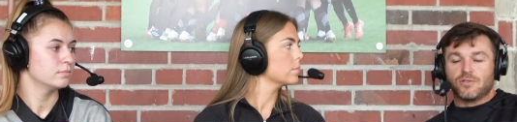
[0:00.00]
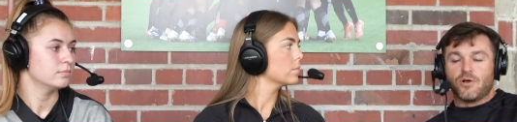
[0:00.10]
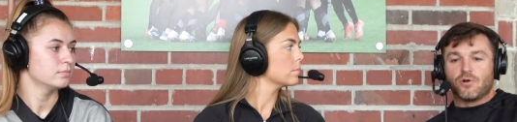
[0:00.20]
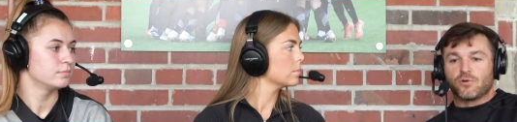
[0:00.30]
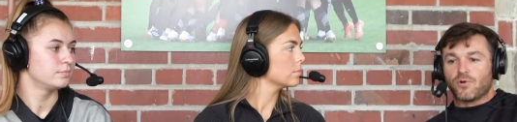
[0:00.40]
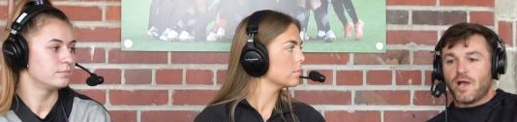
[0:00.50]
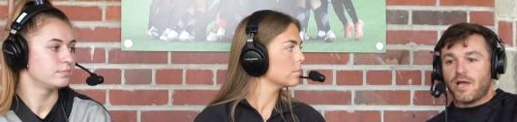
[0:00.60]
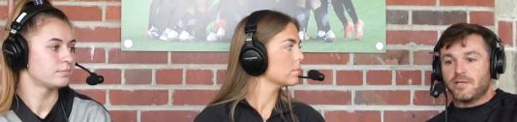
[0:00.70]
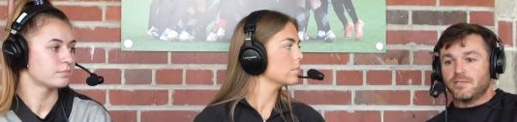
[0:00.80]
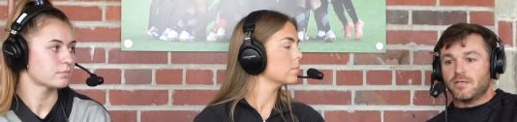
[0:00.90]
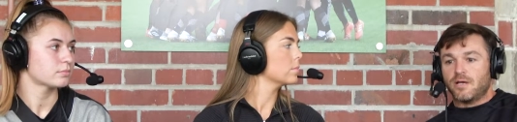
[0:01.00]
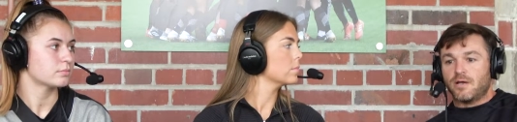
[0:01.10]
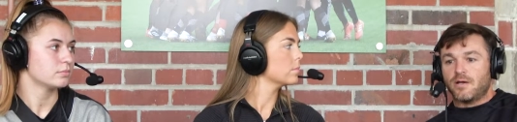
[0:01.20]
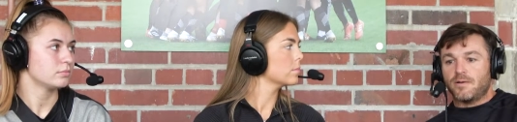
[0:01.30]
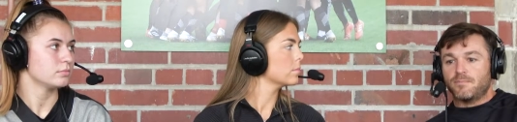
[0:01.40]
Speaker 1: a long grind,
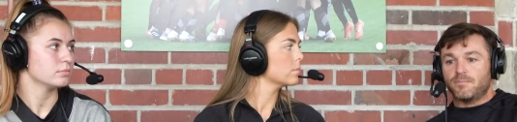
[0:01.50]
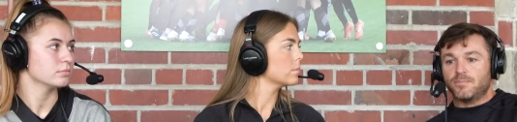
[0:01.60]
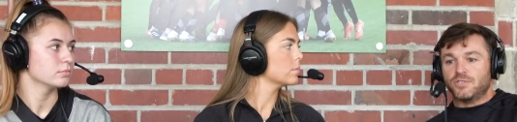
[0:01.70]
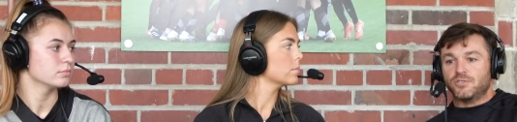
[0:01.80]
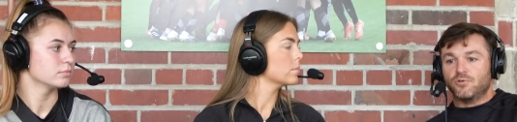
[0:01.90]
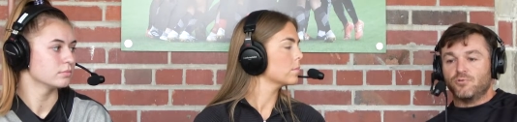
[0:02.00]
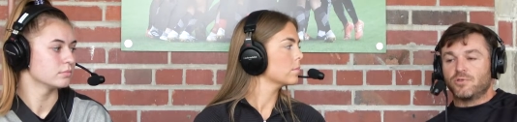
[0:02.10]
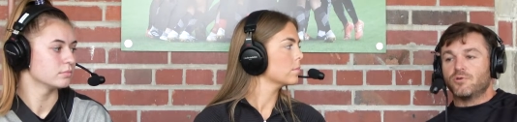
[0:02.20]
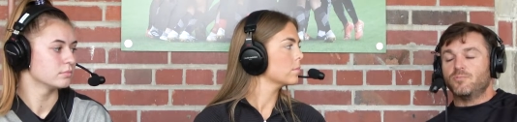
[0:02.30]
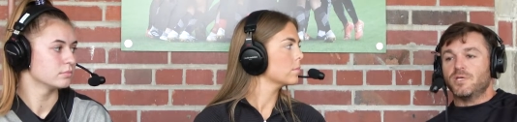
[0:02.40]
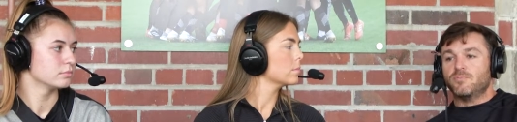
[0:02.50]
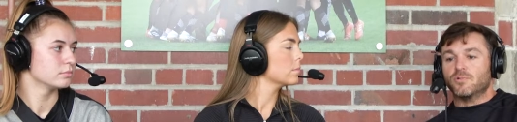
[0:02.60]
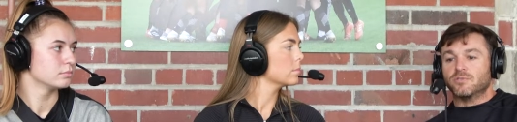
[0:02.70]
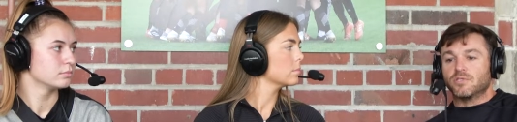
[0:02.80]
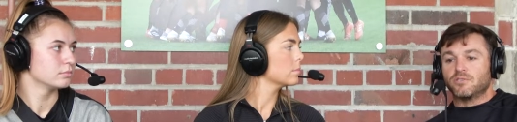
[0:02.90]
but you do it with good
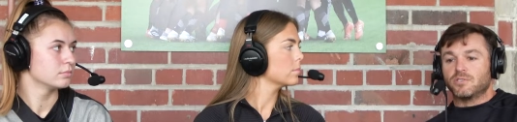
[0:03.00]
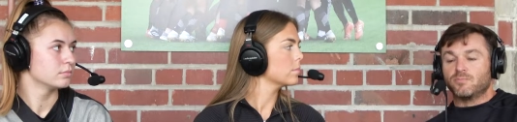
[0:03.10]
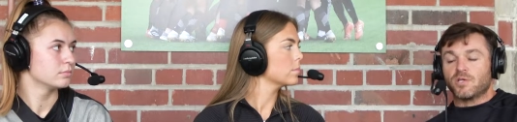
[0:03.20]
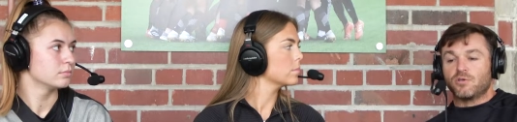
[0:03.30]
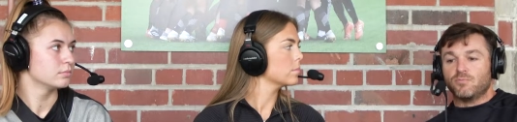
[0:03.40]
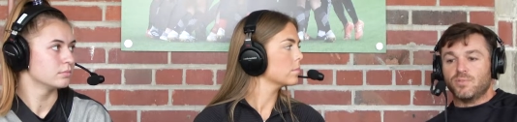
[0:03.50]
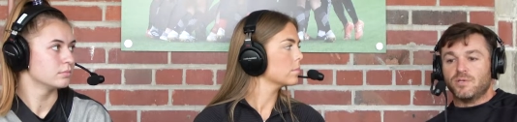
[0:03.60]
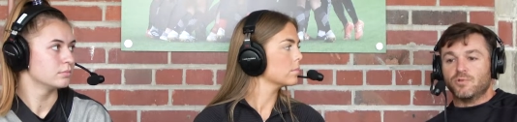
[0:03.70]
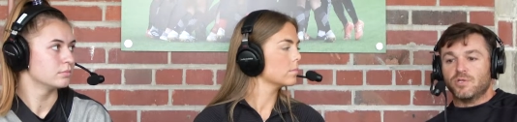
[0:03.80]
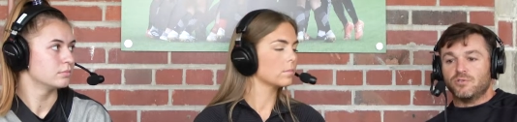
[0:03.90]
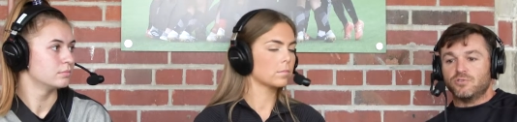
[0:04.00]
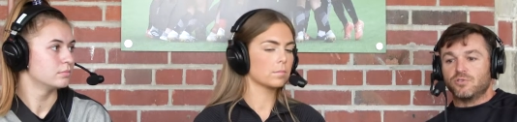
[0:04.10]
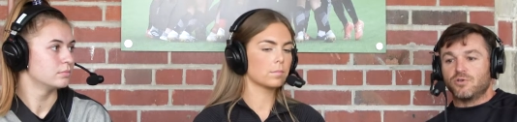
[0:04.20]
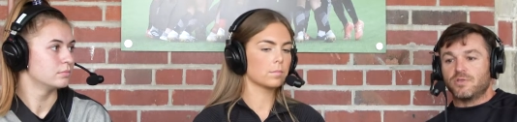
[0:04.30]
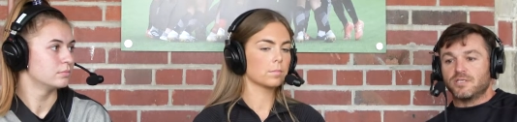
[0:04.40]
people, and as long as you bring good people in,
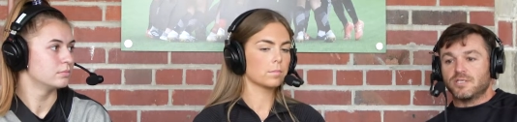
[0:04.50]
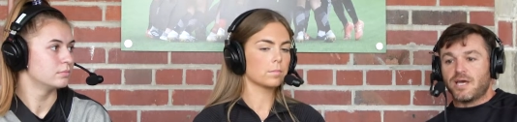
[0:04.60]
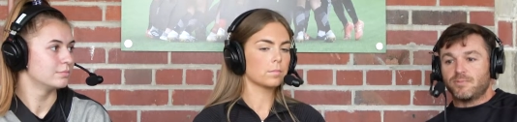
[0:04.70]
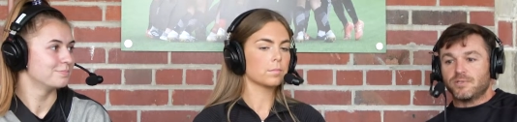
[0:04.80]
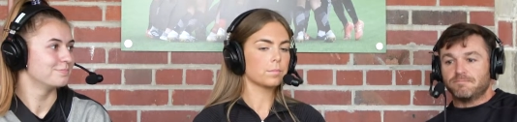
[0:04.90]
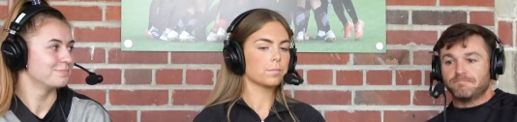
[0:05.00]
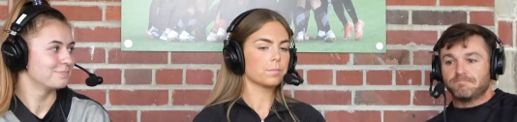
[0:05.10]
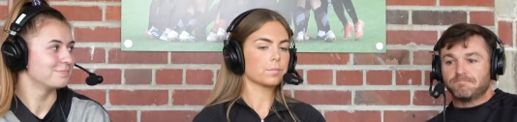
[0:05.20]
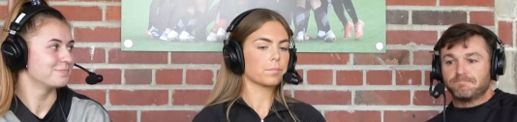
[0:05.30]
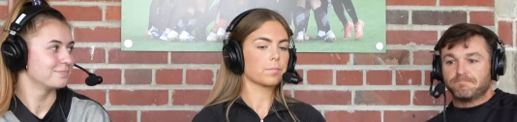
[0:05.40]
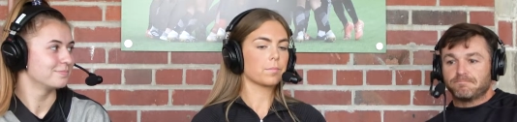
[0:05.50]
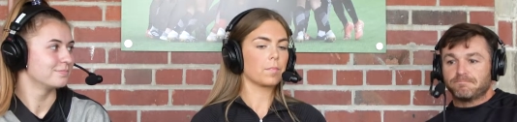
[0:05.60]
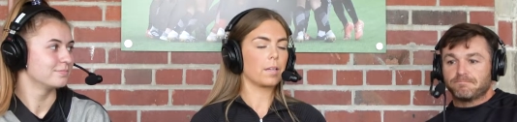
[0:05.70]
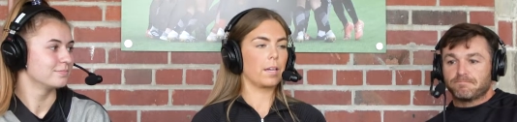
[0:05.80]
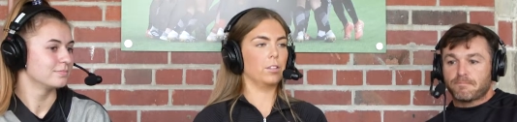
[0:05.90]
usually good things happen.
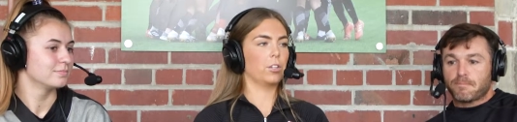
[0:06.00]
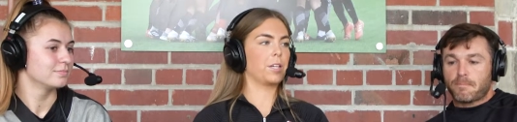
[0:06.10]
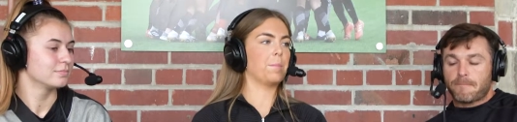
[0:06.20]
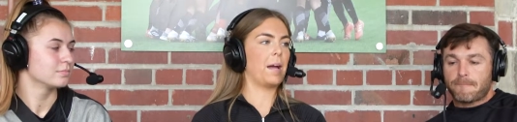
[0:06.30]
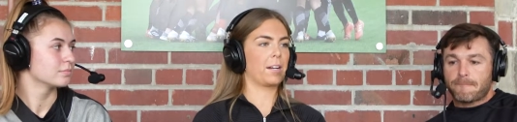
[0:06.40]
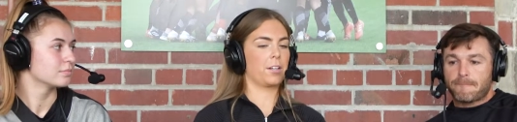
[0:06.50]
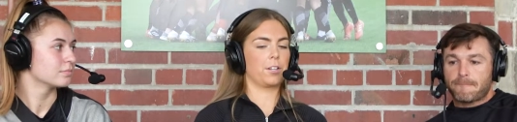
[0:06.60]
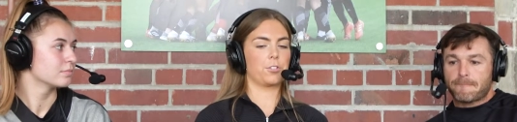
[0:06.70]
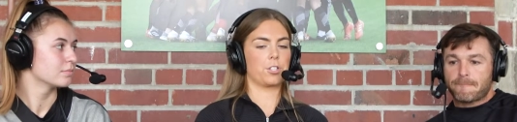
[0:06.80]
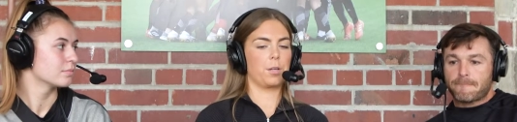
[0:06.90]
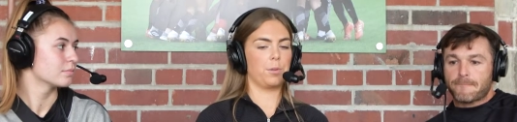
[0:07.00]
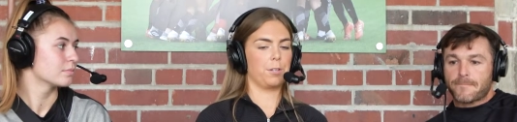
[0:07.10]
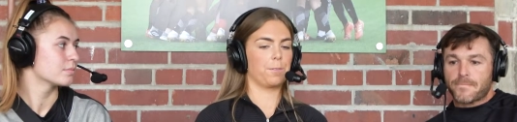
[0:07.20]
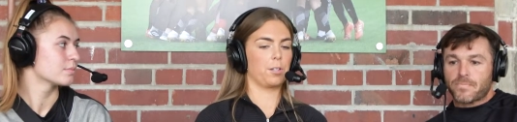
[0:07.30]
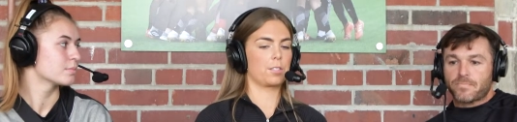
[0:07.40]
Speaker 2: And looking back on your journey when
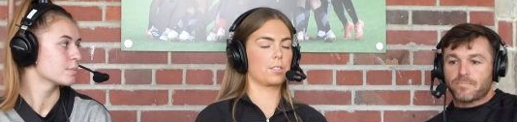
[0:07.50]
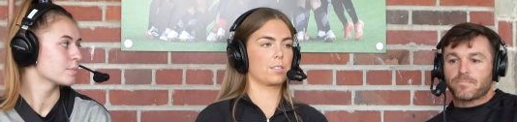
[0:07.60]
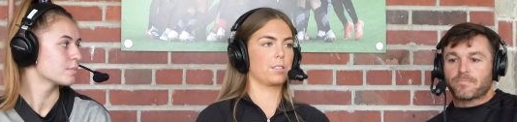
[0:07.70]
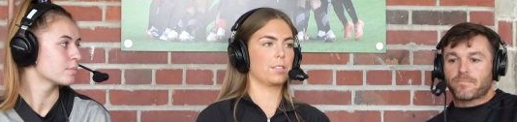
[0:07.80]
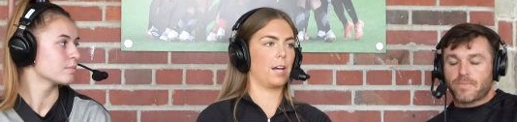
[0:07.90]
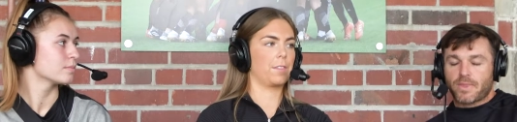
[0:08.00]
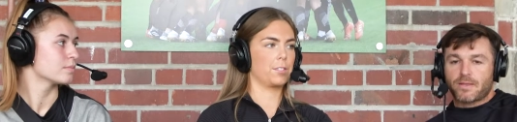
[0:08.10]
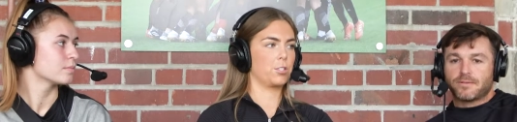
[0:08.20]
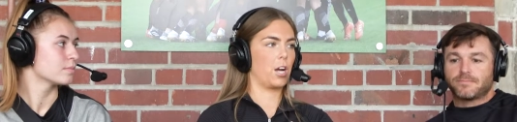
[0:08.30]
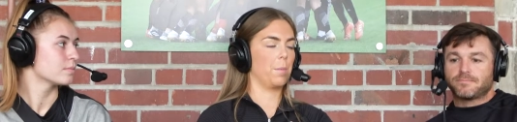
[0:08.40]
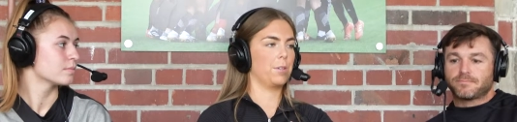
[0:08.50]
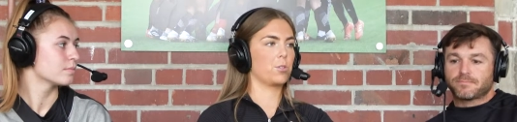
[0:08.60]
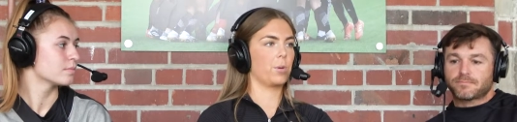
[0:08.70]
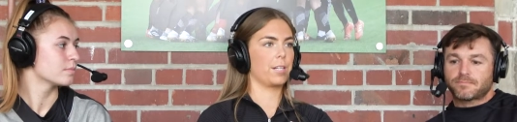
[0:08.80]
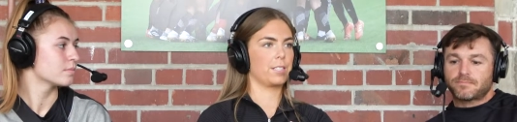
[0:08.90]
you first got this job in
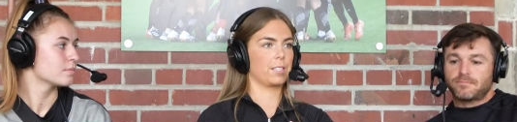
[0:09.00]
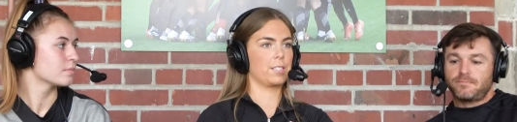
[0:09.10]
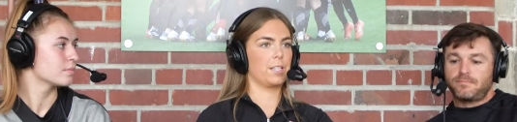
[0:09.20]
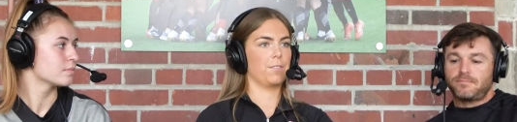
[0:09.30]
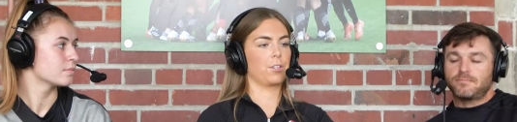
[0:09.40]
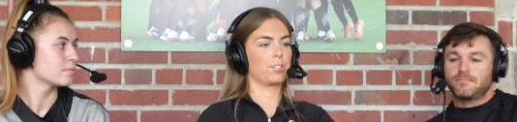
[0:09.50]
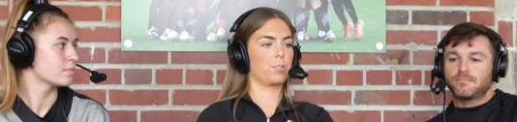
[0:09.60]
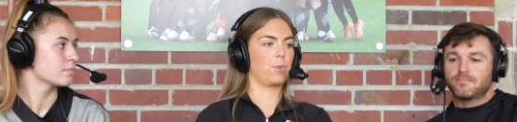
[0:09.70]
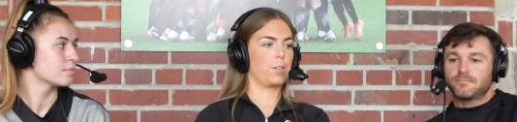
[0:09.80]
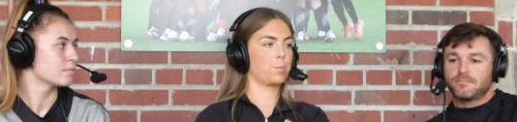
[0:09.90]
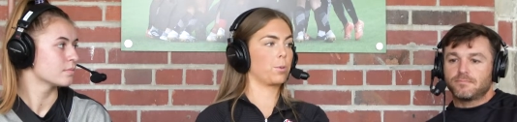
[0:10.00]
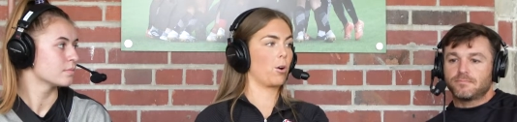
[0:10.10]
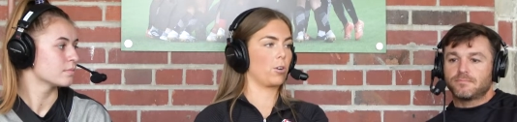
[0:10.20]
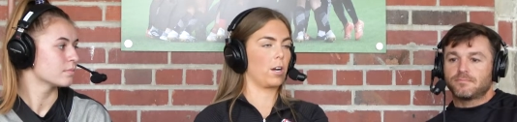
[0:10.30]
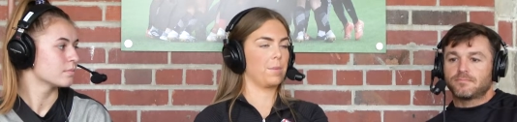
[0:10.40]
2016 versus where this
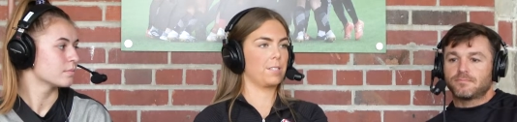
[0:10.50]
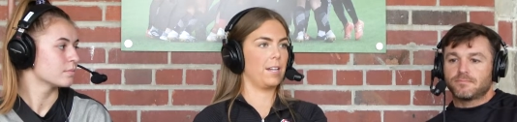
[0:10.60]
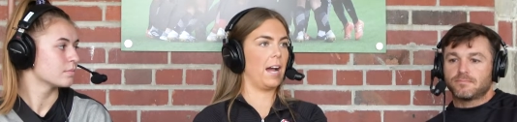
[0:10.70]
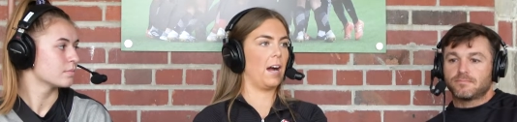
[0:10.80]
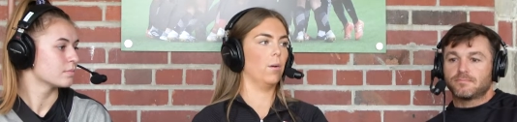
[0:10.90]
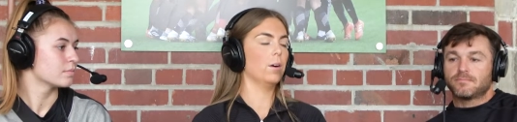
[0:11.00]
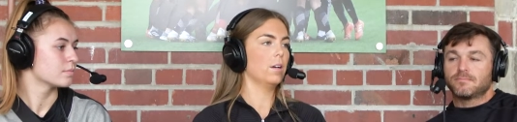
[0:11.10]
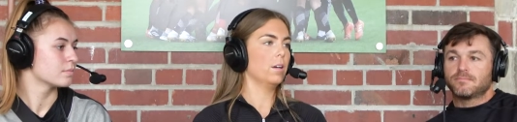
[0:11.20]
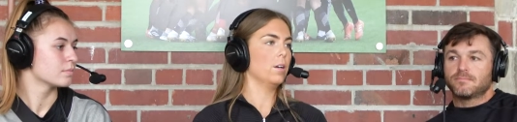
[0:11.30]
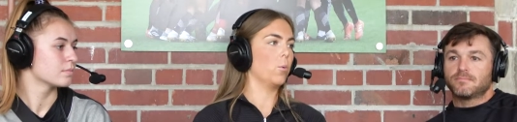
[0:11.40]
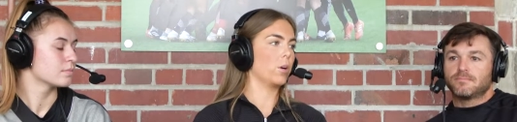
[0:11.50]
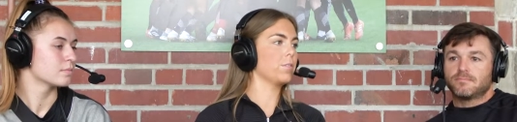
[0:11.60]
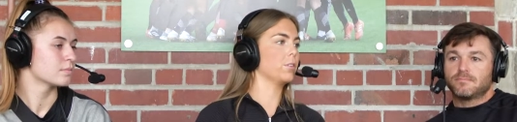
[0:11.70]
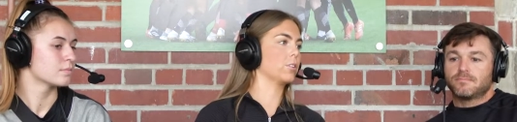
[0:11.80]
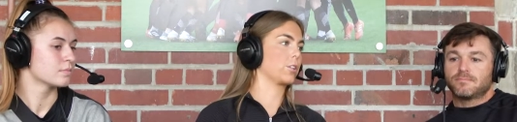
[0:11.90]
program is now, what have you